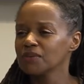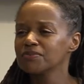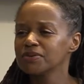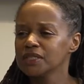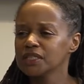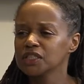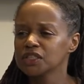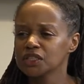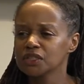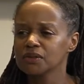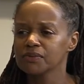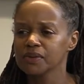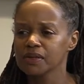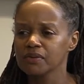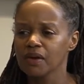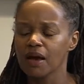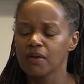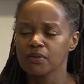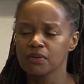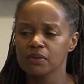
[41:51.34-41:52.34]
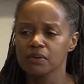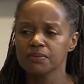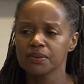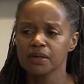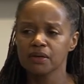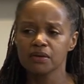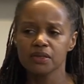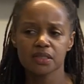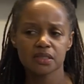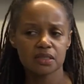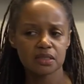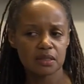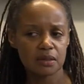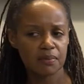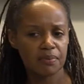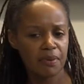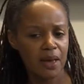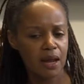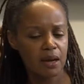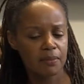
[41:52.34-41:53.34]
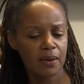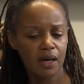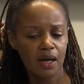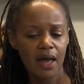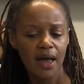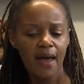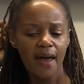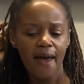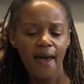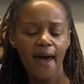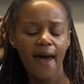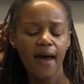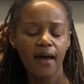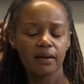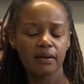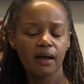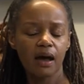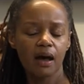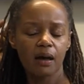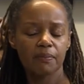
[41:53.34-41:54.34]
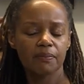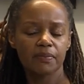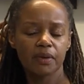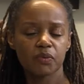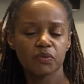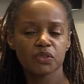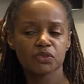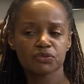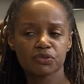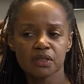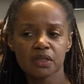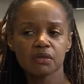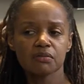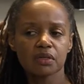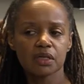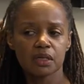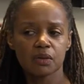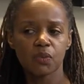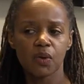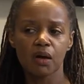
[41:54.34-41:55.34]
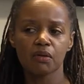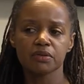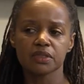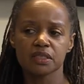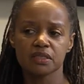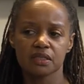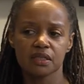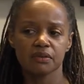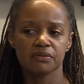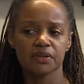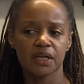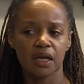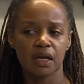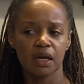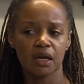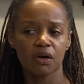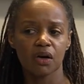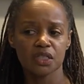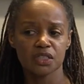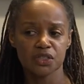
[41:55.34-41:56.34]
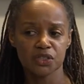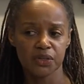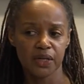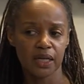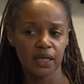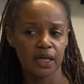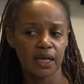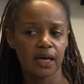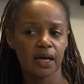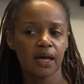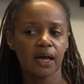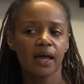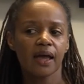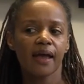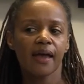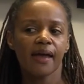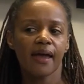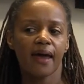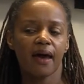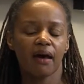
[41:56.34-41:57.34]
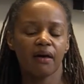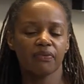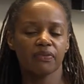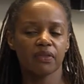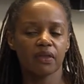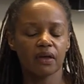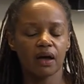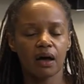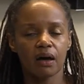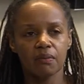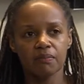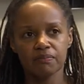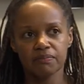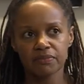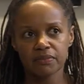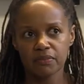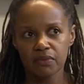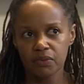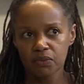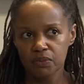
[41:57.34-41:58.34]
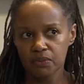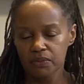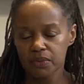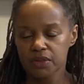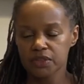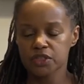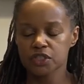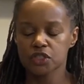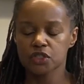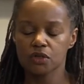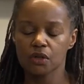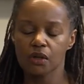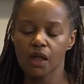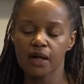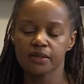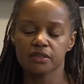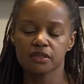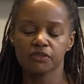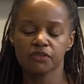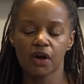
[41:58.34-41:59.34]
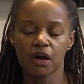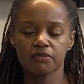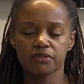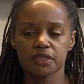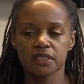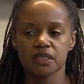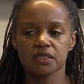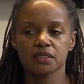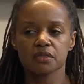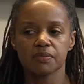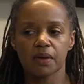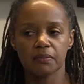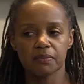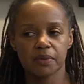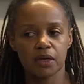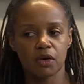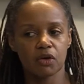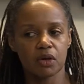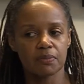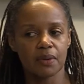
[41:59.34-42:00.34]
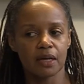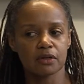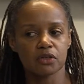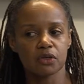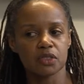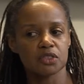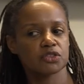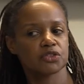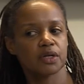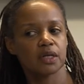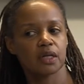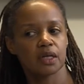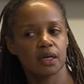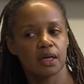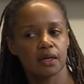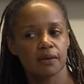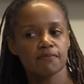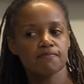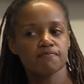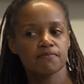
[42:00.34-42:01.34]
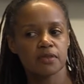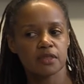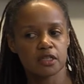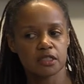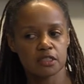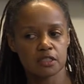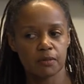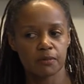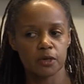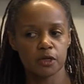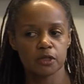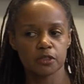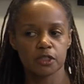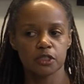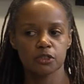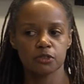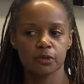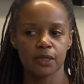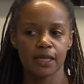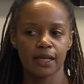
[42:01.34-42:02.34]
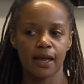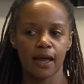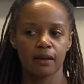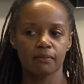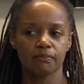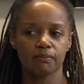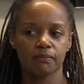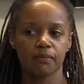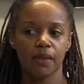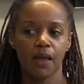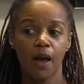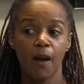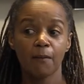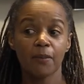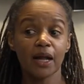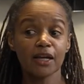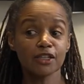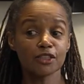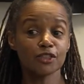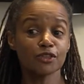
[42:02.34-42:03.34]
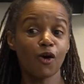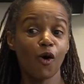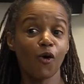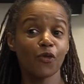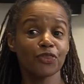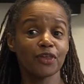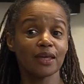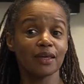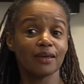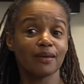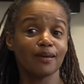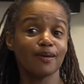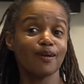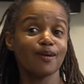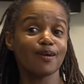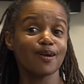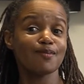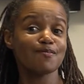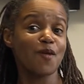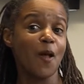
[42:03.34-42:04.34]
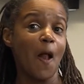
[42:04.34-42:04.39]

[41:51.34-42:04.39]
pretty sure I will be going to Panama, and it was really, really well received in Australia, and there were lots of conversation about me going back to Australia this summer to do it again. But I could do the whole thing here.